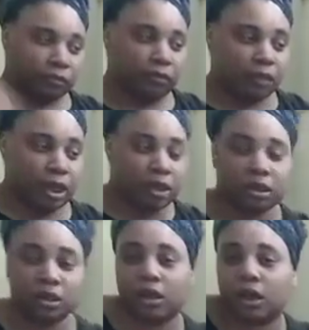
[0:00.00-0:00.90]
in the
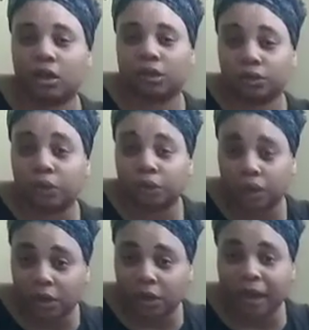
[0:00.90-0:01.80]

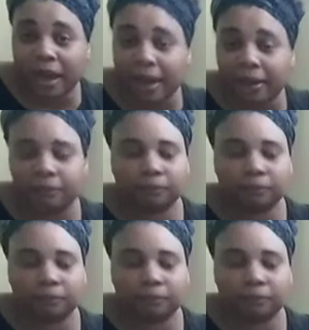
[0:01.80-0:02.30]
Duolingo app.